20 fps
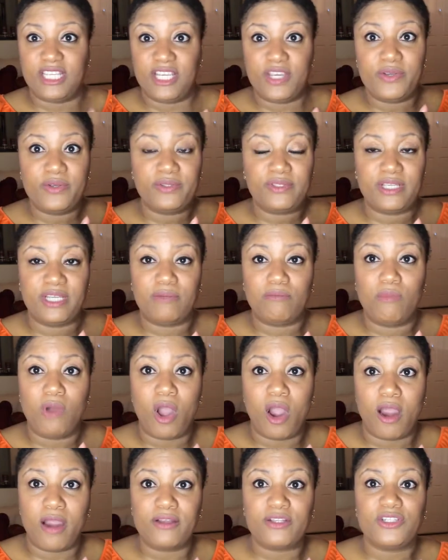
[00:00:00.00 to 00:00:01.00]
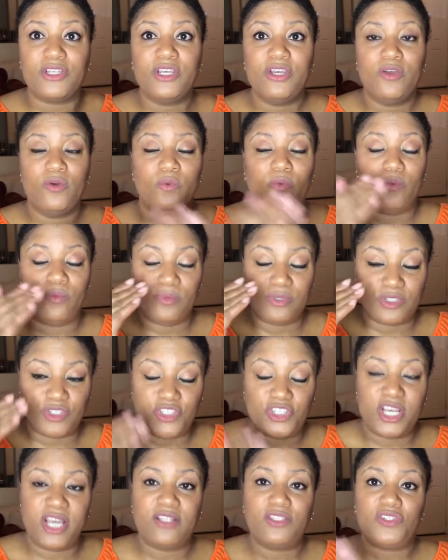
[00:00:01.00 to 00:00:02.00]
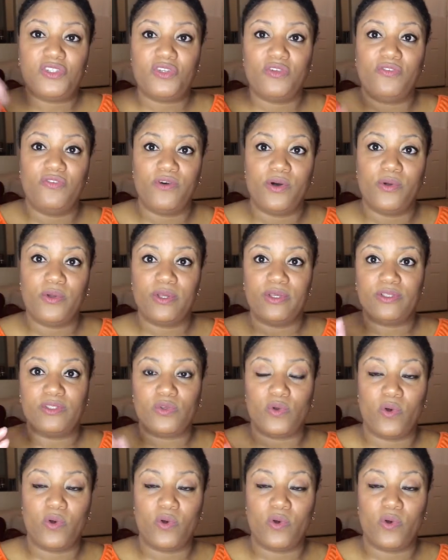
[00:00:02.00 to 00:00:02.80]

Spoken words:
gears in March was just to focus